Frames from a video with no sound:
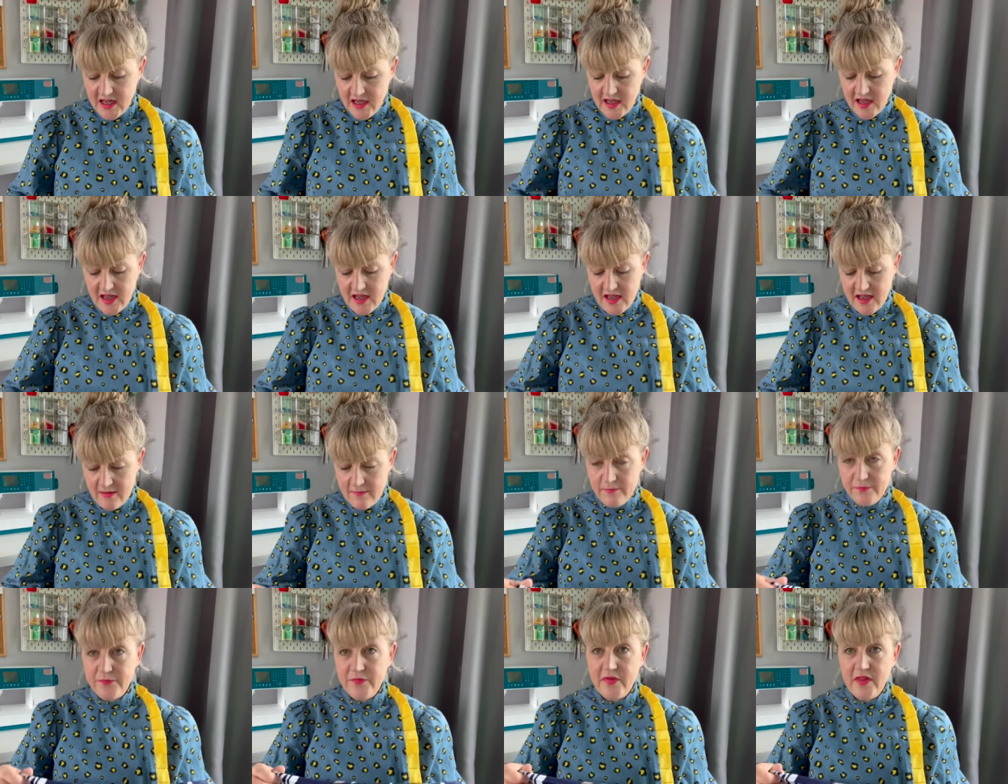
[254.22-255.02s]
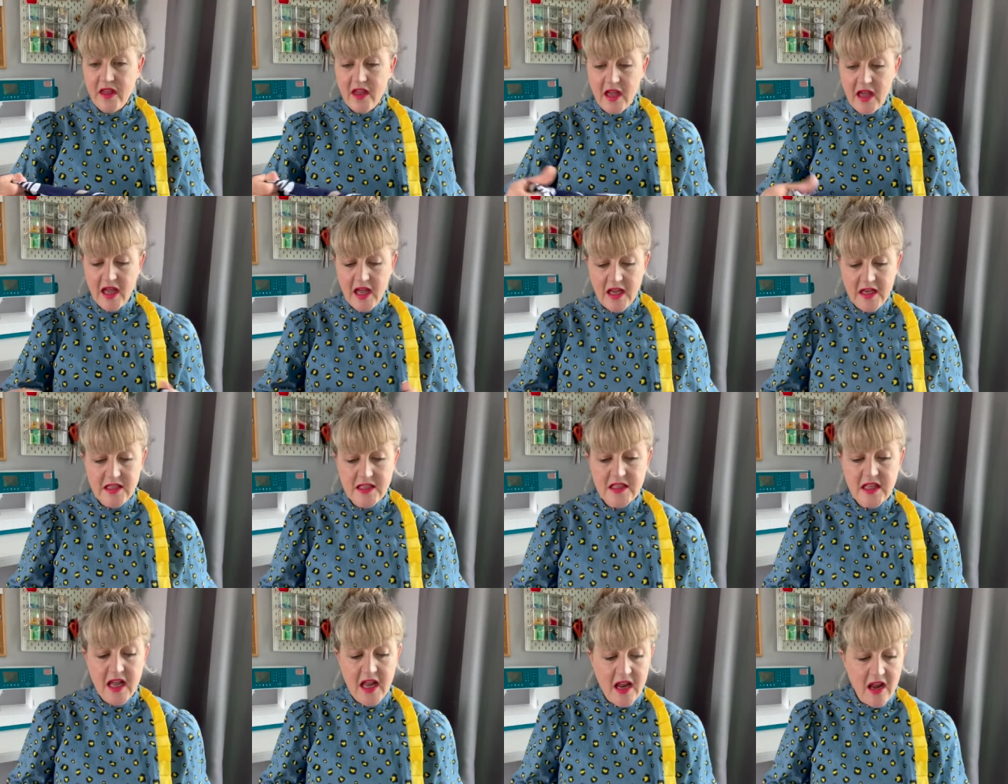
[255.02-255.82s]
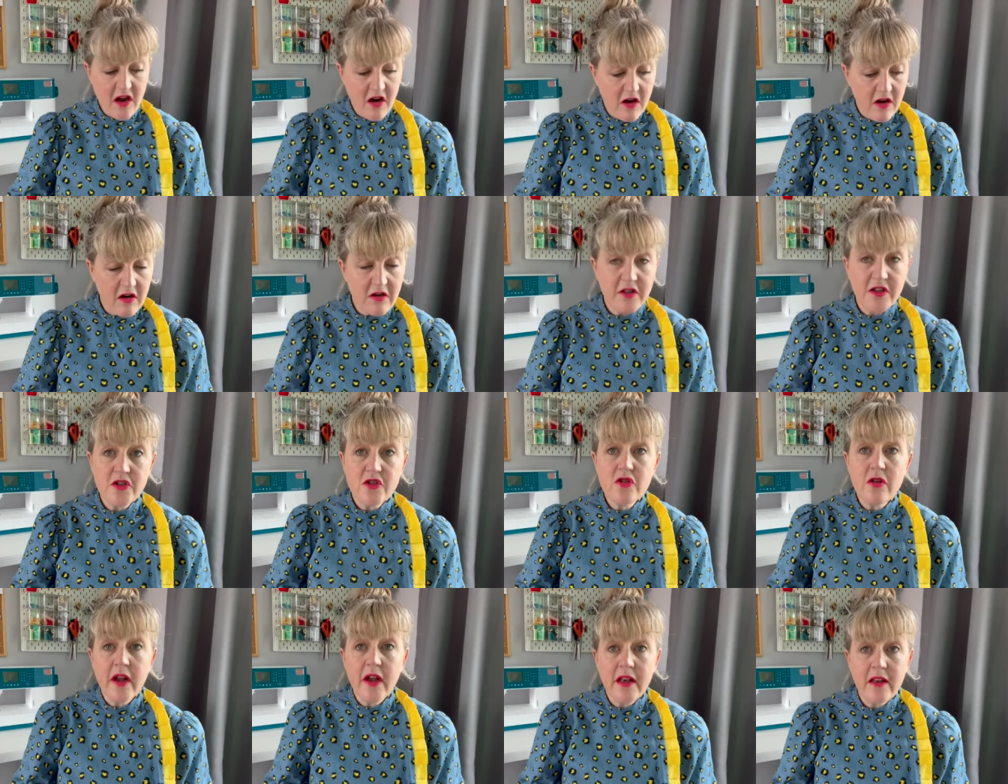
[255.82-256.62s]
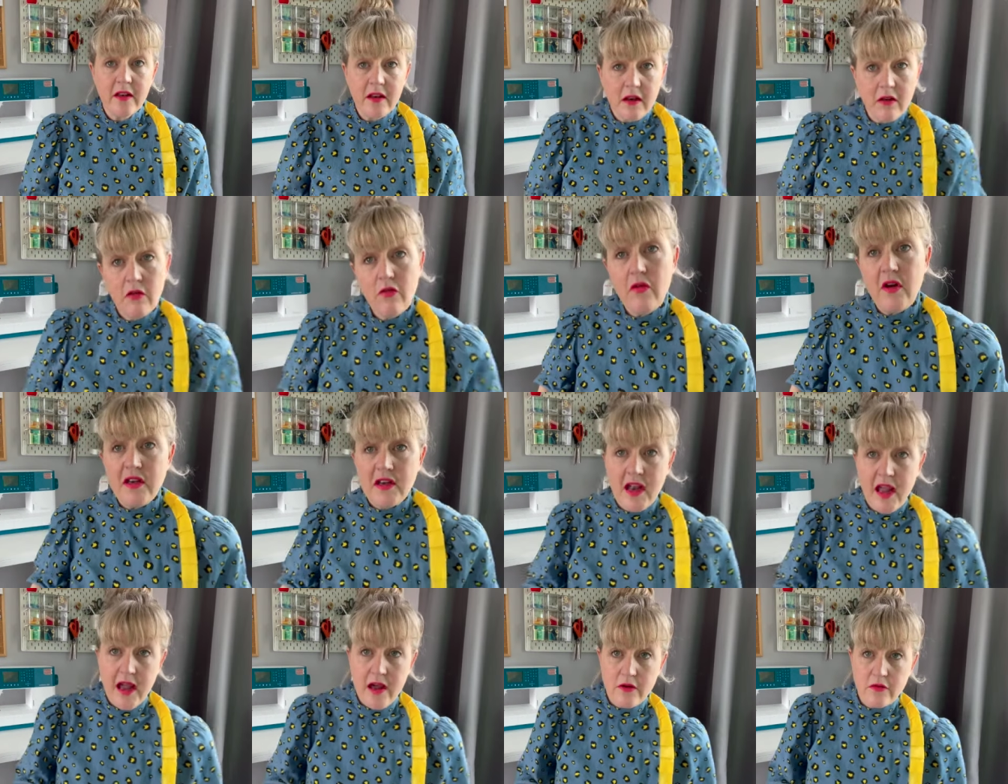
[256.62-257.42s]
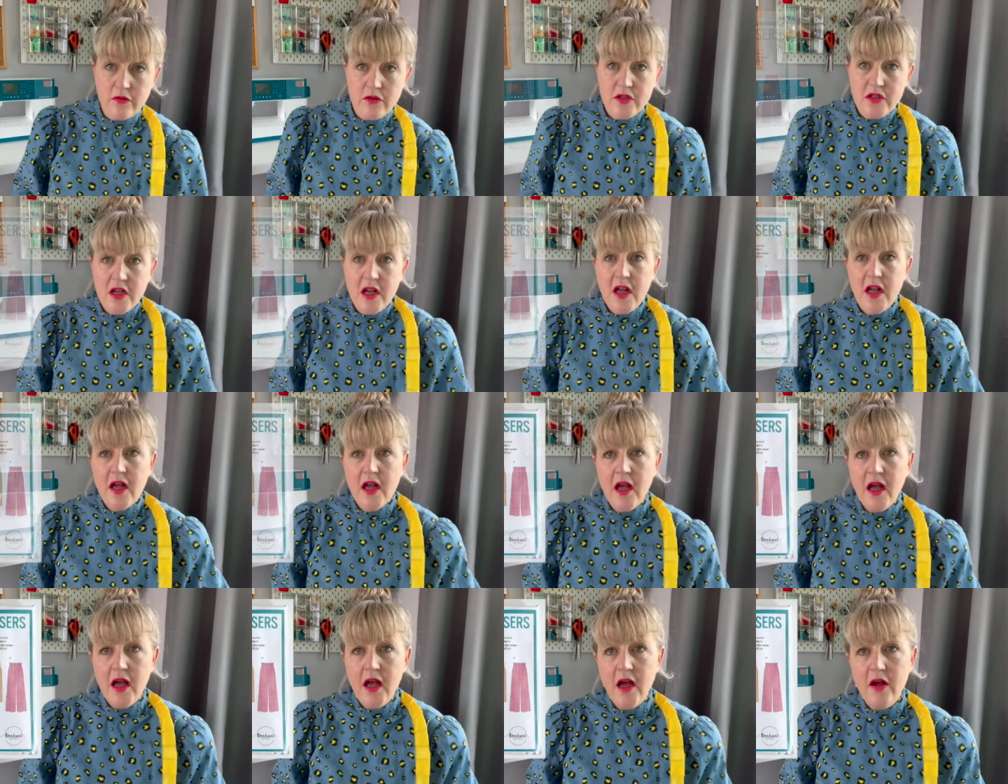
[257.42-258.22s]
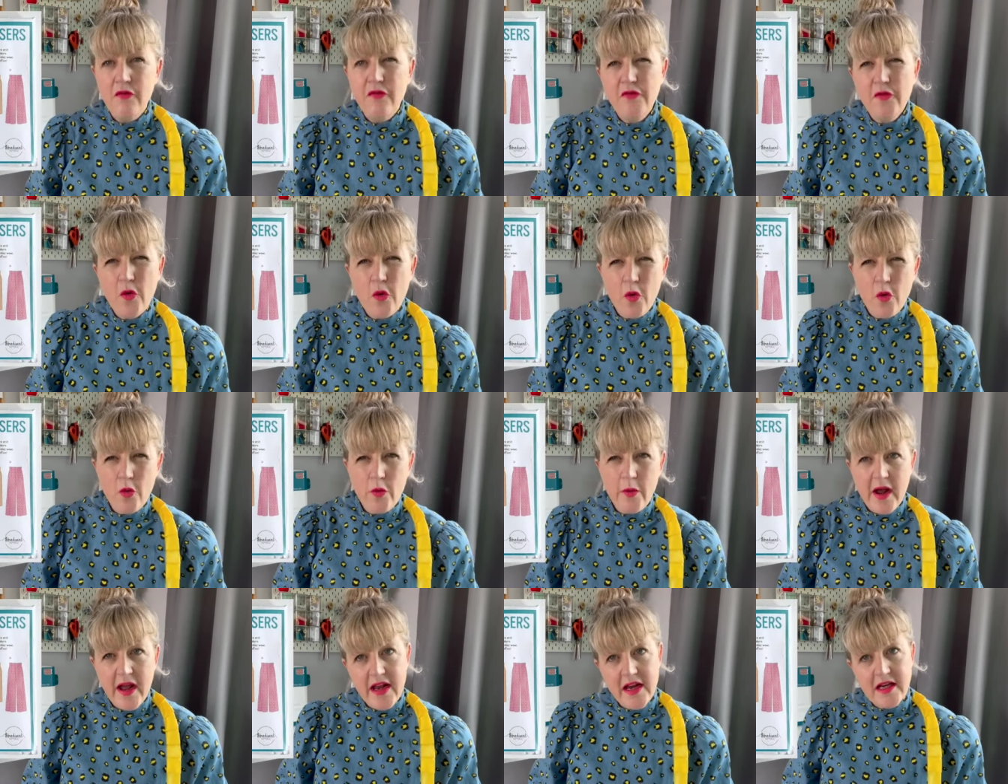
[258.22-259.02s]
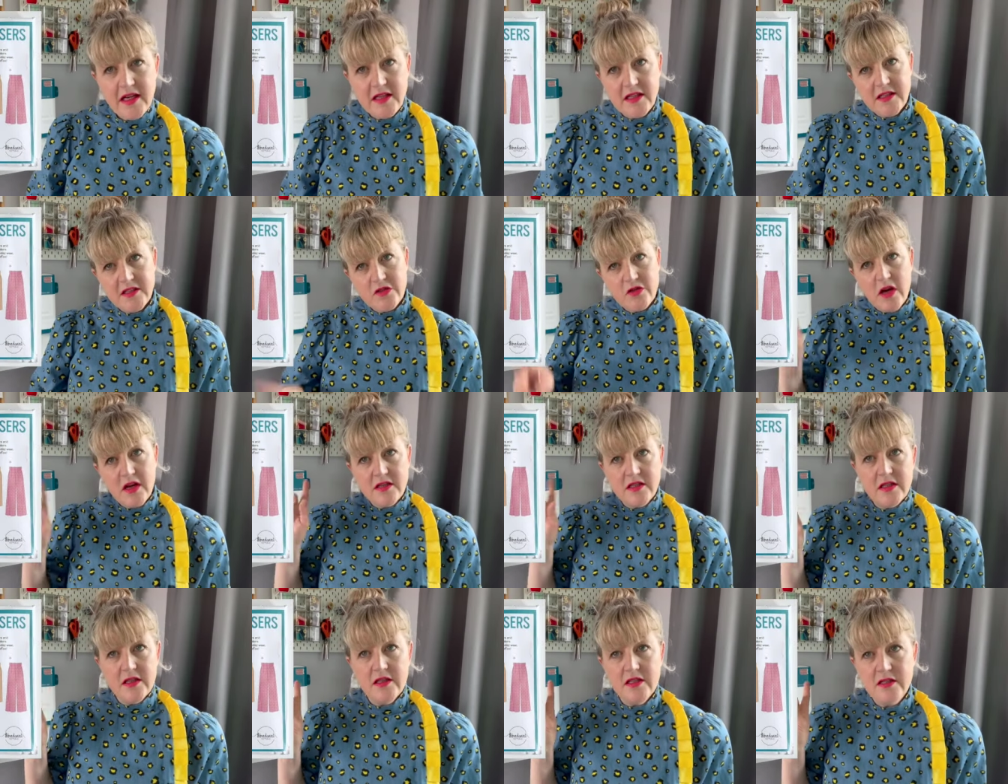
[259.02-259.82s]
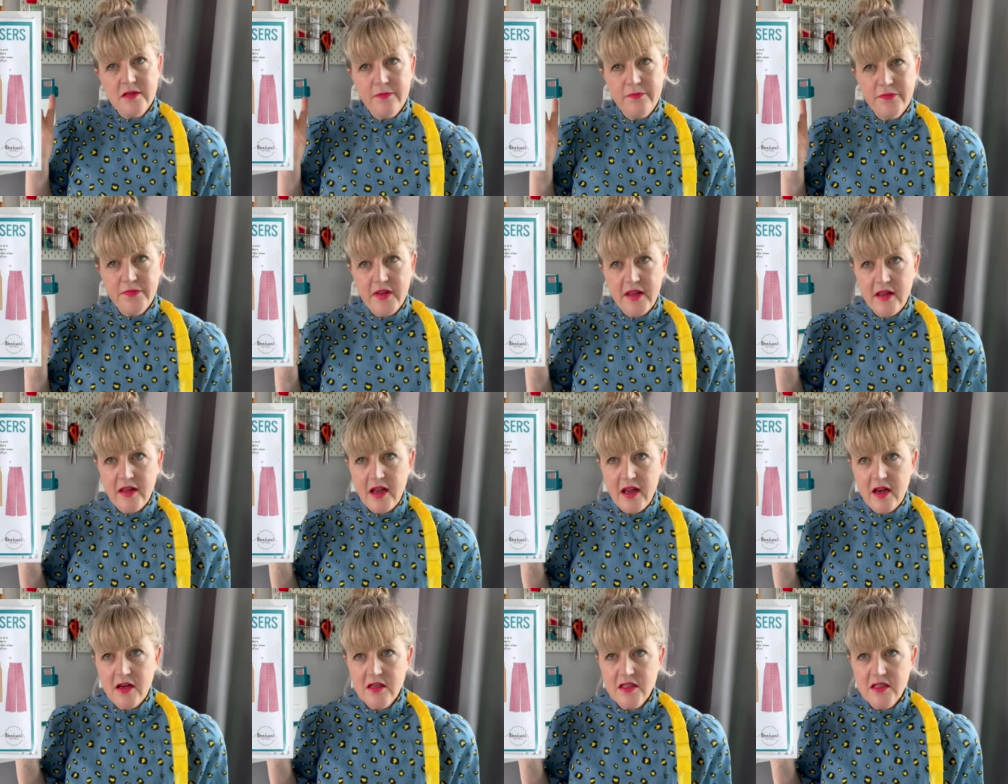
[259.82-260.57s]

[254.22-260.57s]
Um, and they are the thread, thread count uh, four ways trousers here.